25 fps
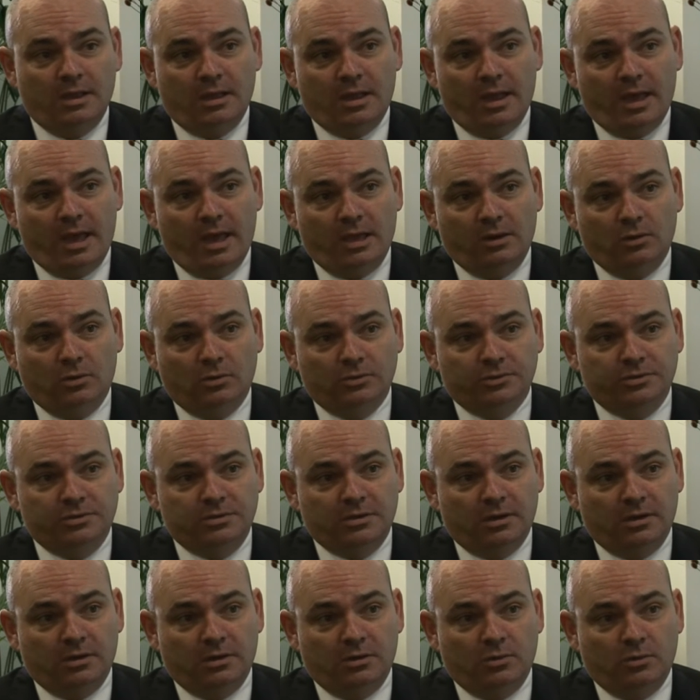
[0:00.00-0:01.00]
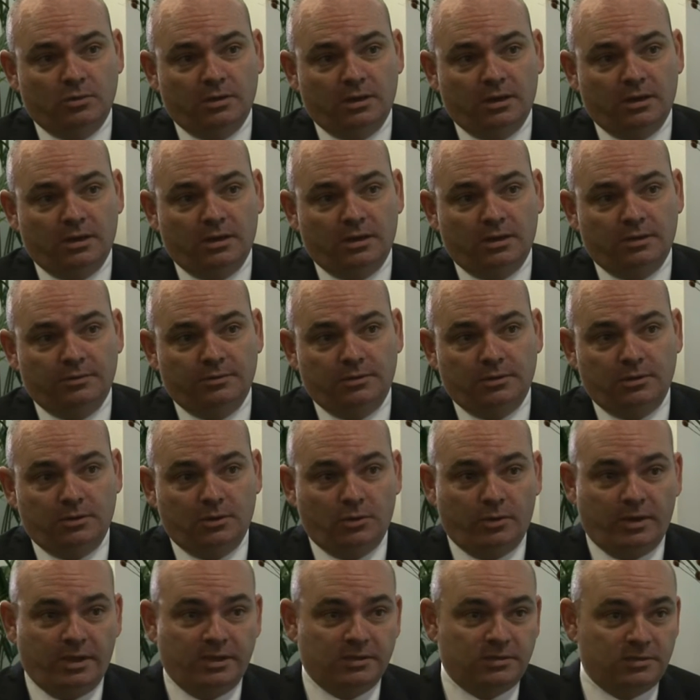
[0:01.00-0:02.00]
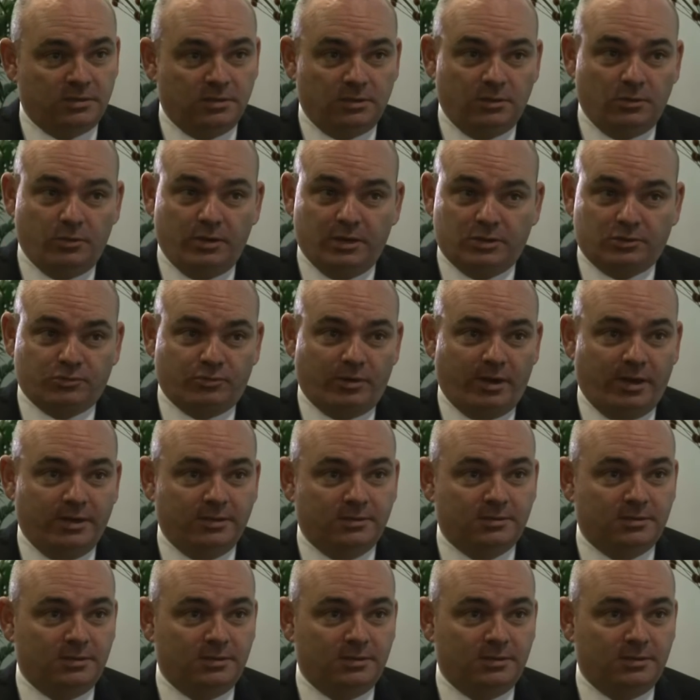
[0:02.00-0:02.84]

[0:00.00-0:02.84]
and also the US and US rates.